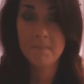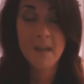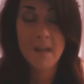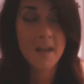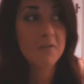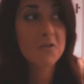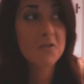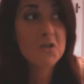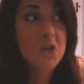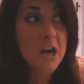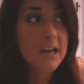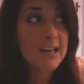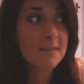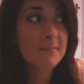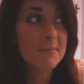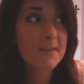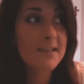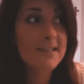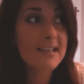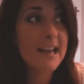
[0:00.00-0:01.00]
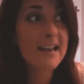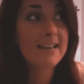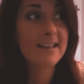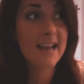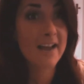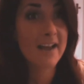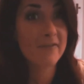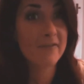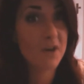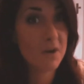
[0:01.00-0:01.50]
The gentlemen tend to
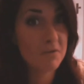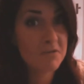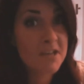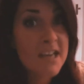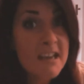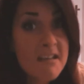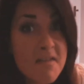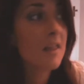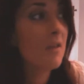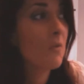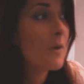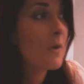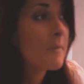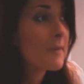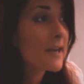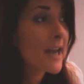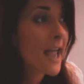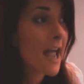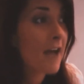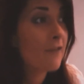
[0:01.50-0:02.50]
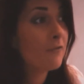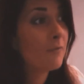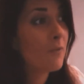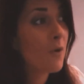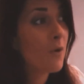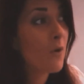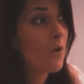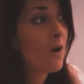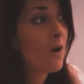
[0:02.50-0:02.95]
have no teeth, the women have more